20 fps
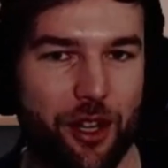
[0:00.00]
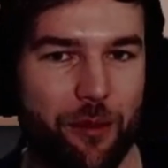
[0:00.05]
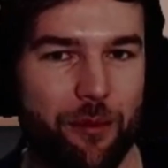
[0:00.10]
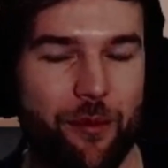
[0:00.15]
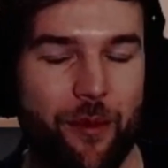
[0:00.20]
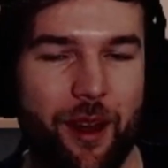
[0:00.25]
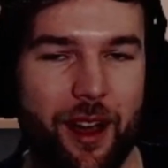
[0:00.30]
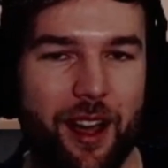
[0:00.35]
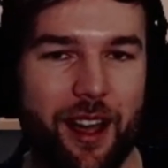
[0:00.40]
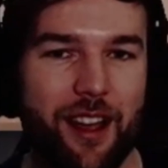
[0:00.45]
have
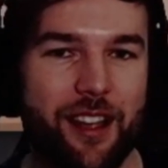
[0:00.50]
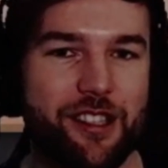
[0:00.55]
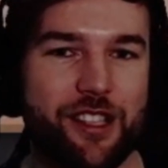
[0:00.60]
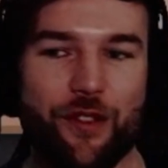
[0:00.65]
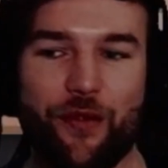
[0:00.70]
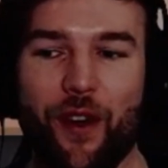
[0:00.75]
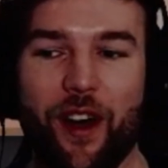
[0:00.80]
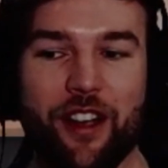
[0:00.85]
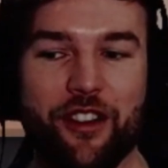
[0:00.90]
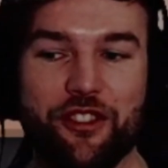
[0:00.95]
come to
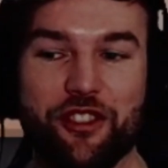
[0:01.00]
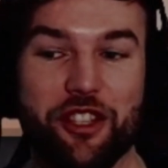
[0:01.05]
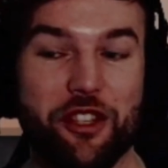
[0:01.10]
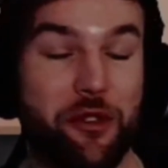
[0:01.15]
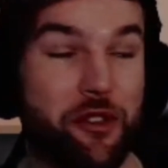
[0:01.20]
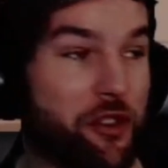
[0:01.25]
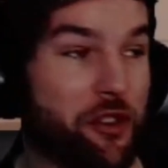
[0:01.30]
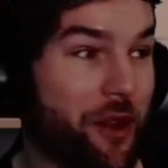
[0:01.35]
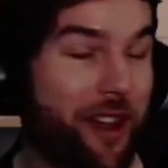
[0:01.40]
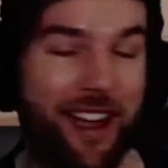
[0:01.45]
find you,
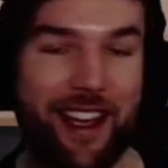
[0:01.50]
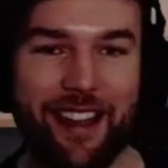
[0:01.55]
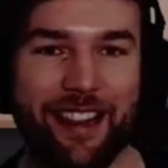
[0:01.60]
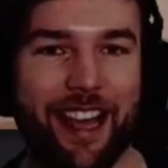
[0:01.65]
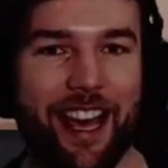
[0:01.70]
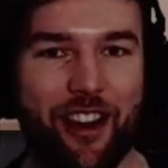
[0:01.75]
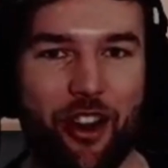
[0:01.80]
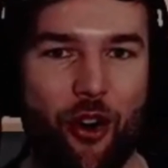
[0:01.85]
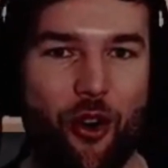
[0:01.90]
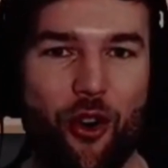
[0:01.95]
and you hear
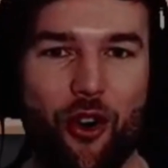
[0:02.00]
that